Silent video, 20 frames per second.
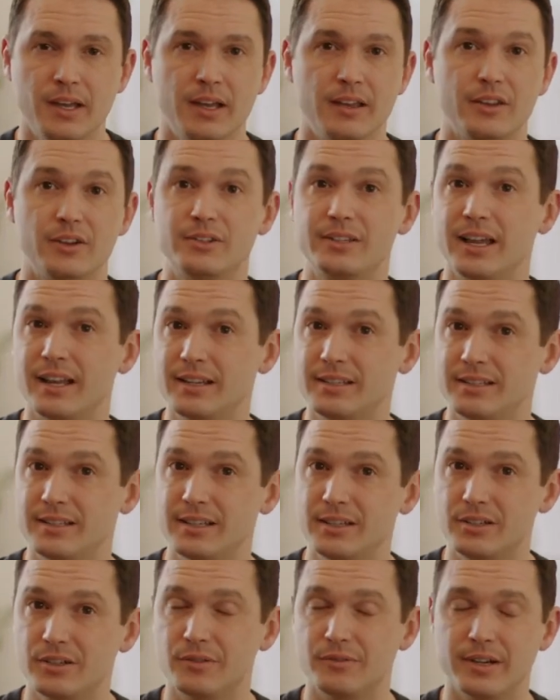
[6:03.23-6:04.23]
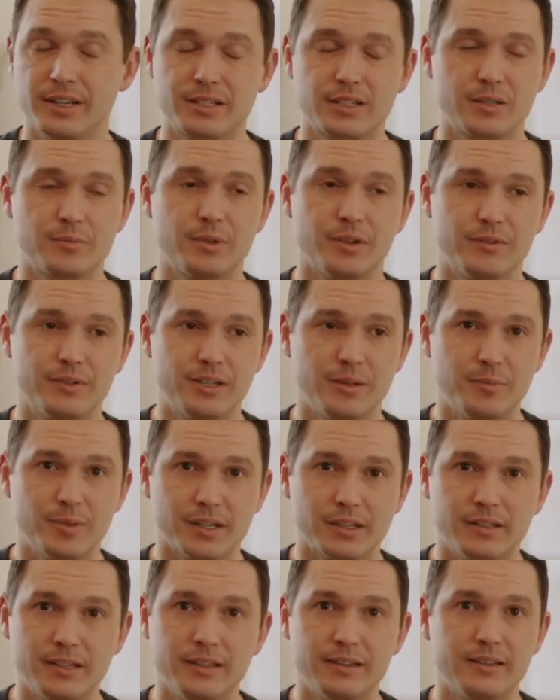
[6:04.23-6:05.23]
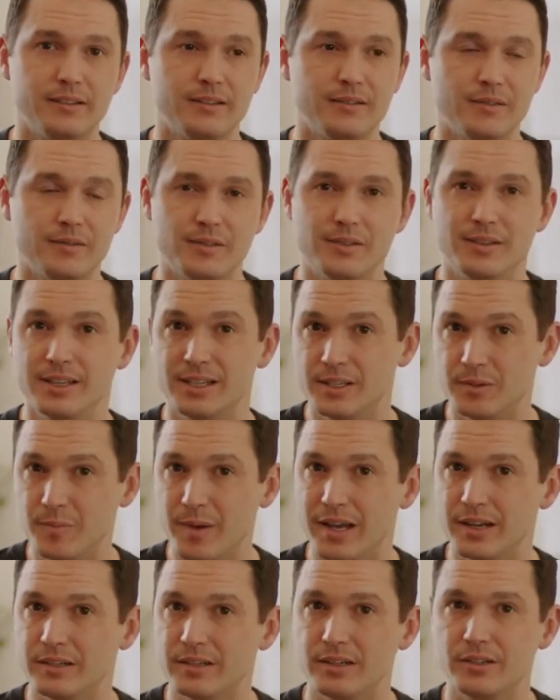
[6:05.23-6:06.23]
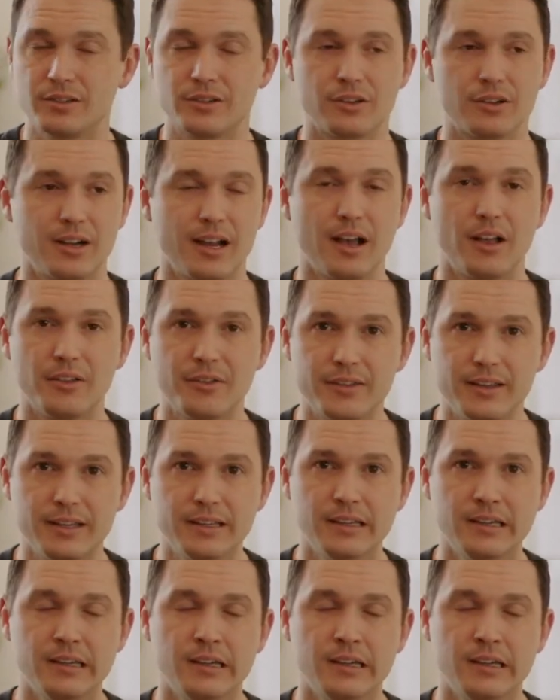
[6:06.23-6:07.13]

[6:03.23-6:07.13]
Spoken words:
There's anesthesia risks, but typically these patients are healthy.